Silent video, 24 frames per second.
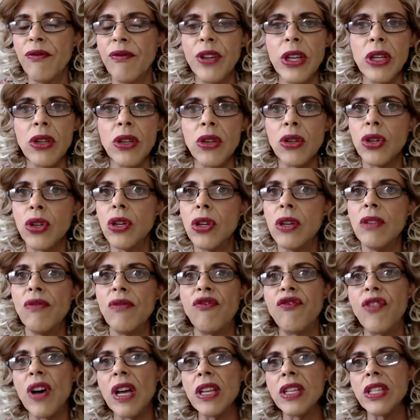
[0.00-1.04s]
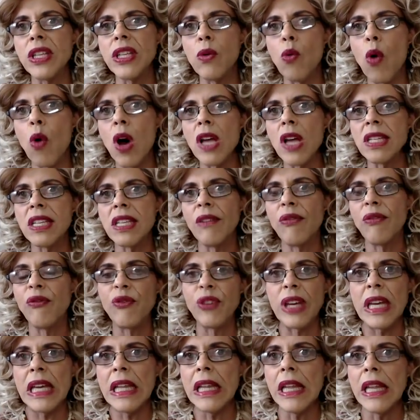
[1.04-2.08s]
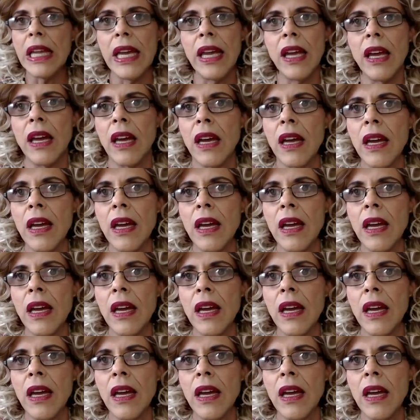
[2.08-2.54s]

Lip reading: feel-good, fuzzy-wuzzy feeling.